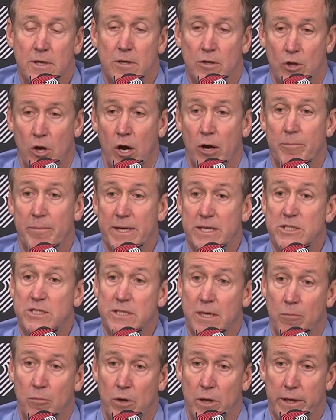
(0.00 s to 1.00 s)
Long Beach
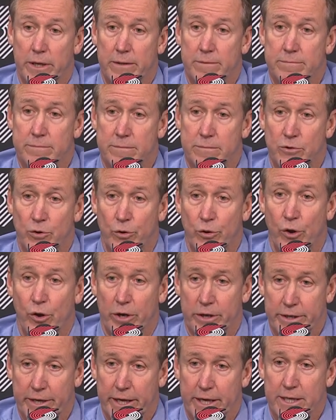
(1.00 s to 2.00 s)
Summer League, New
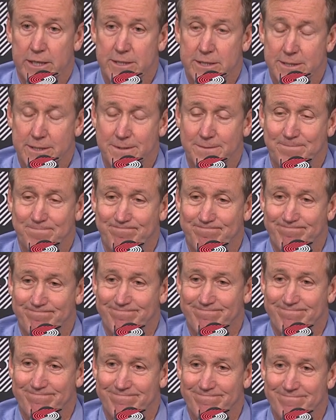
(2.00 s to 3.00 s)
York Knicks,
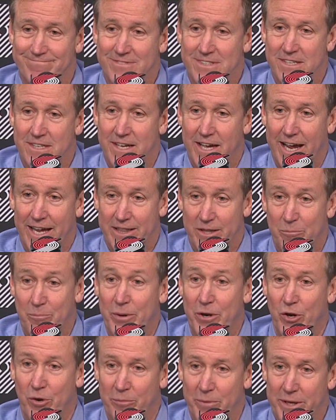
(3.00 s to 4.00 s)
at the
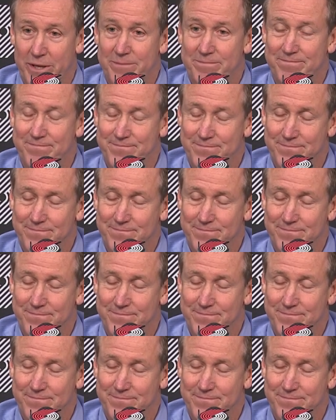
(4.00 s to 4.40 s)
Pyramid.